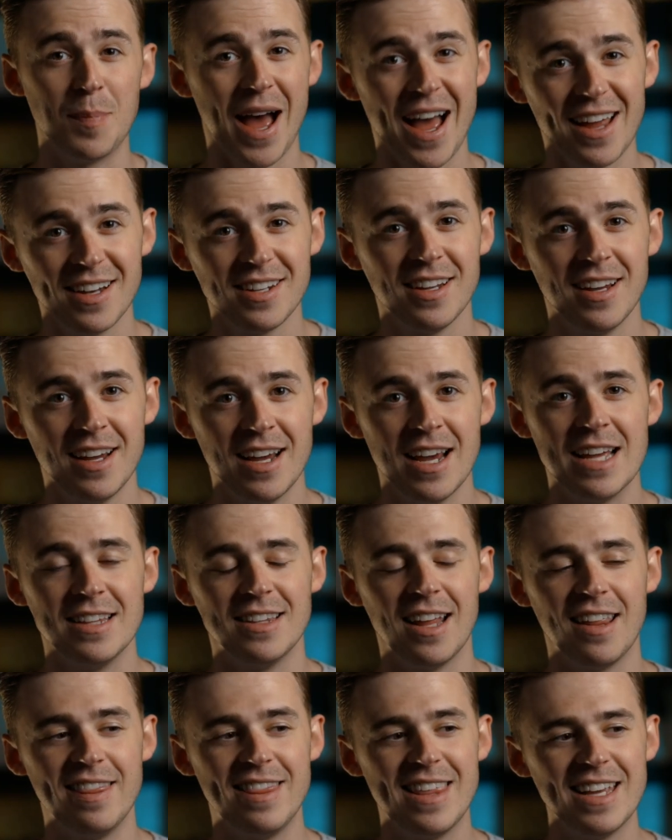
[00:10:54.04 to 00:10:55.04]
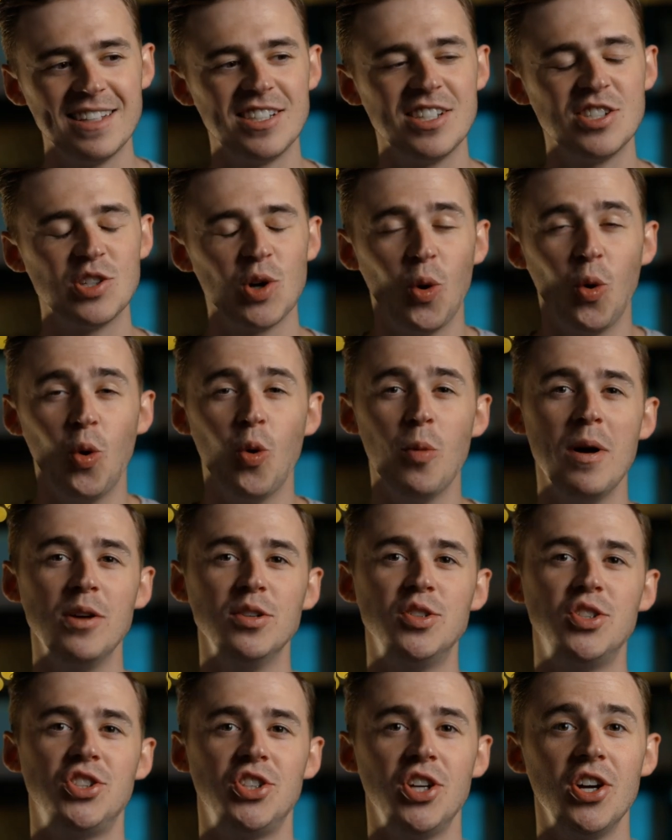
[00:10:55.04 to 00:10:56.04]
bad, then this is
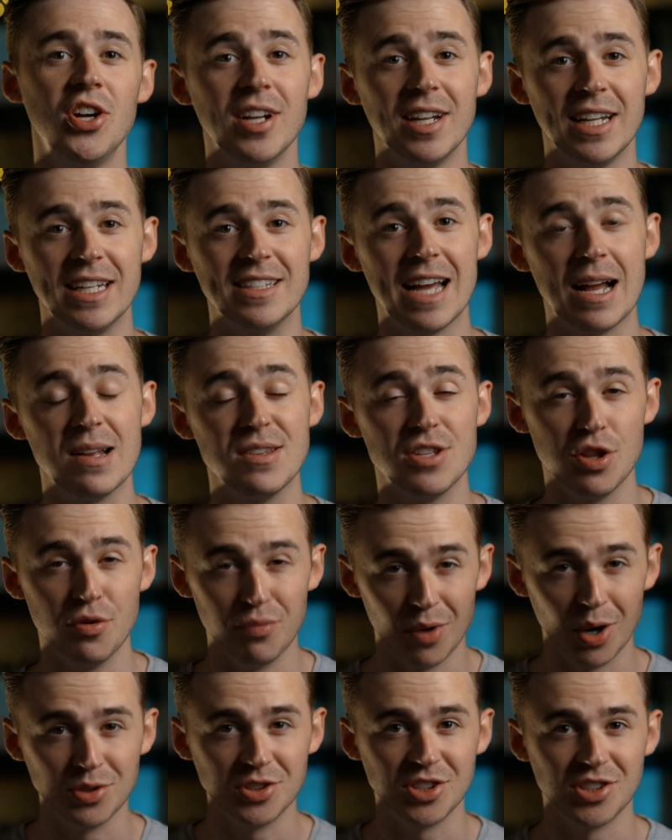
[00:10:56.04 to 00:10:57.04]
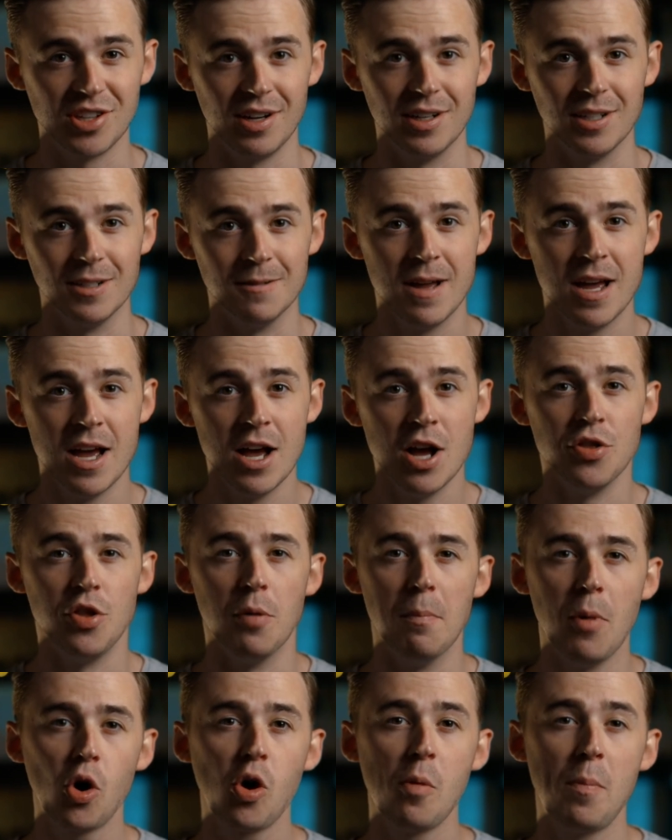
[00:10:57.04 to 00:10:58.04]
almost certainly down to the roast style.
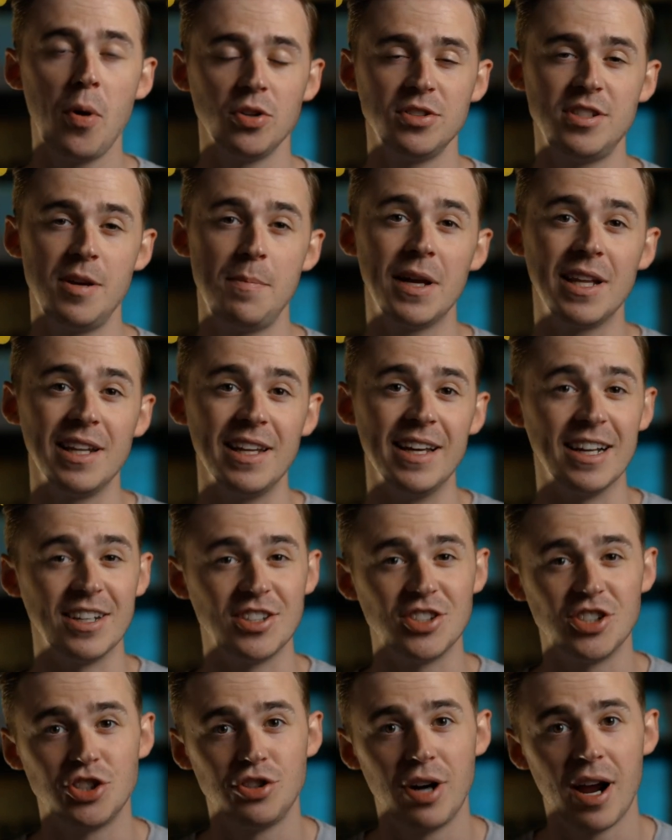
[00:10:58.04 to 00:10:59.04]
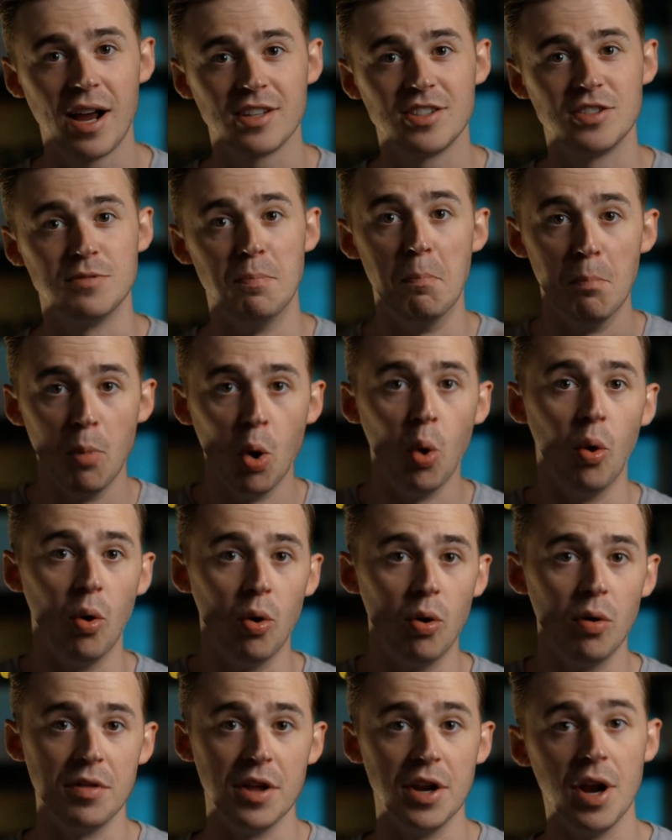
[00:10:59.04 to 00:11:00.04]
The Moka pot typically extracts
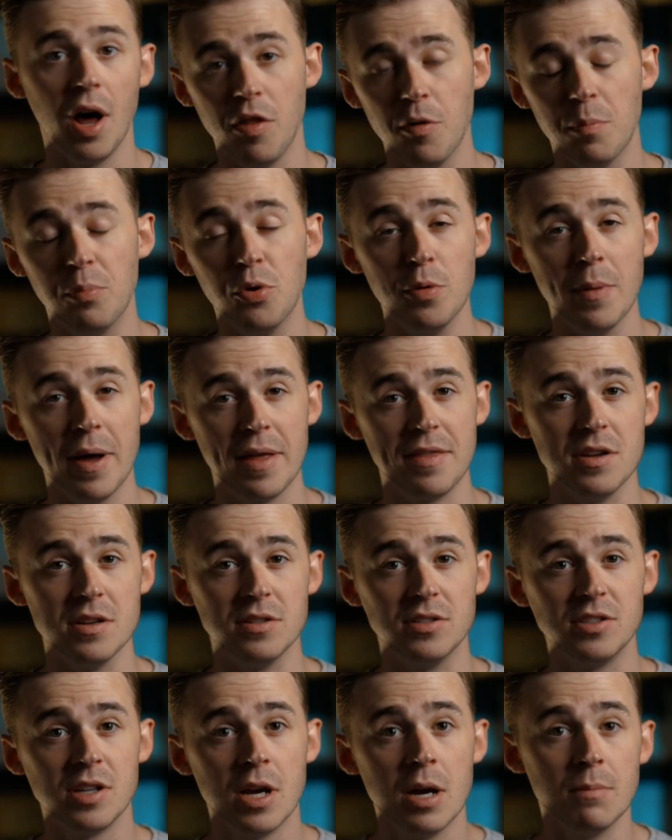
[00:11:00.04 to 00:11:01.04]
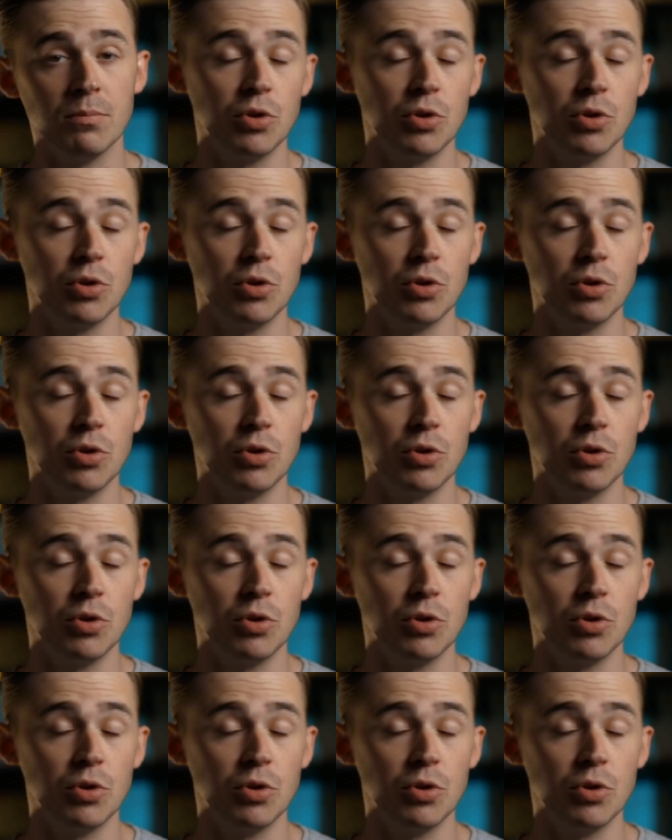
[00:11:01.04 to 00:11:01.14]
more than other brew methods,